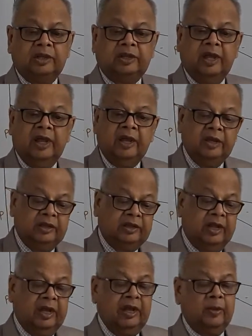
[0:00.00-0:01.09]

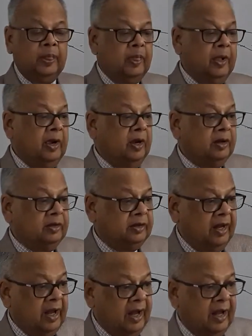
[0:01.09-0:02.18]

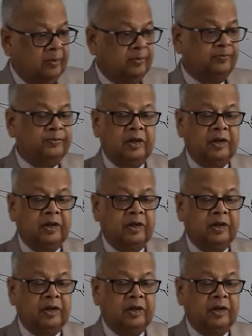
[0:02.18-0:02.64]
They have